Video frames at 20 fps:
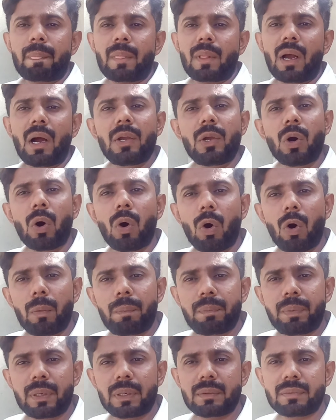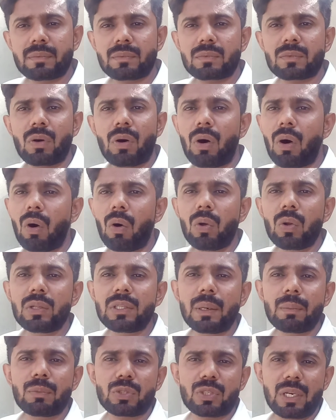I hope all
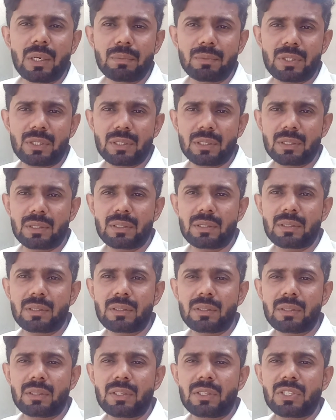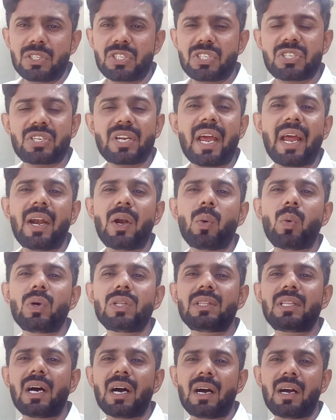the Muslims stand
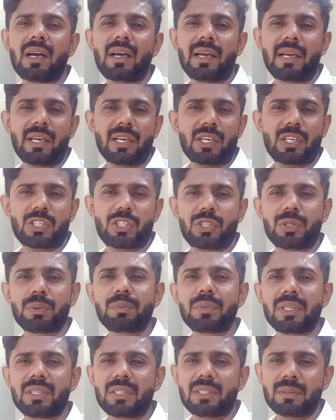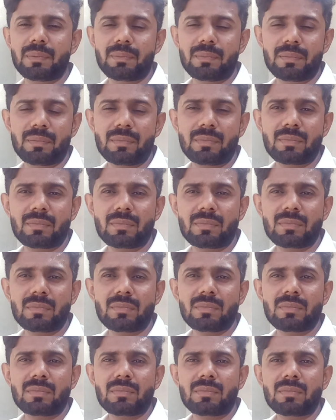with the Kashmir,
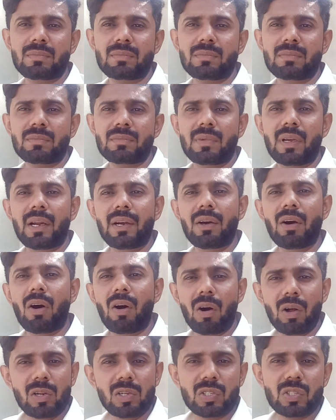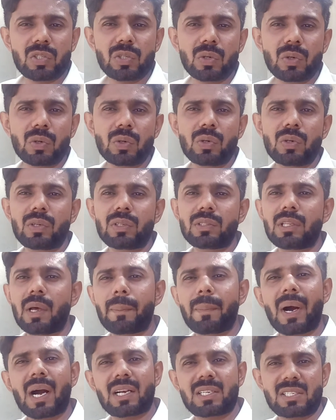and also the
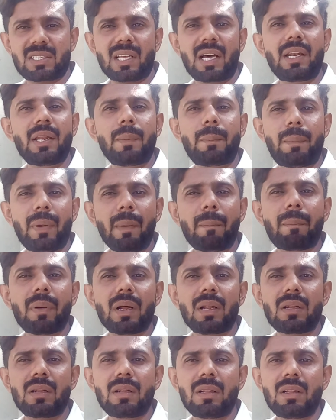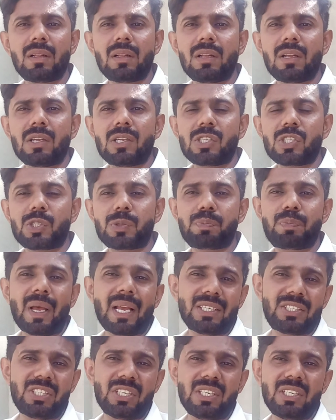Pakistani people,
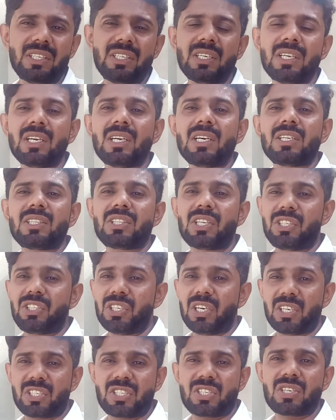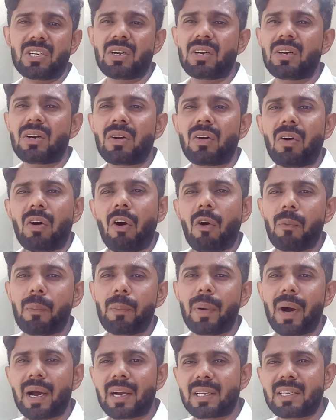especially the youngster of
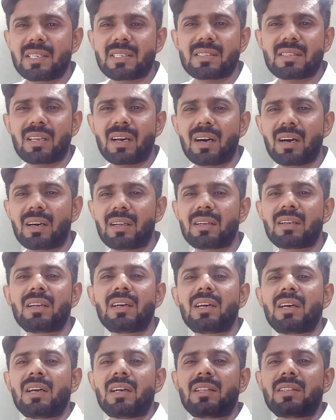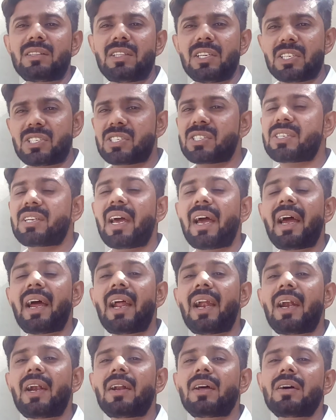Pakistan, they
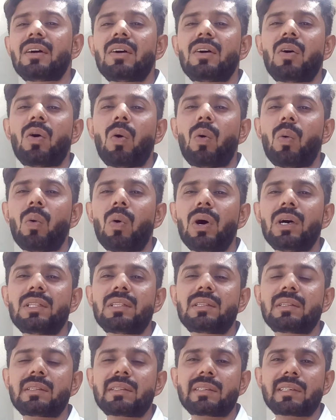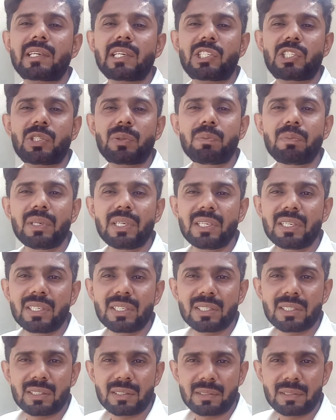stand with Kashmir.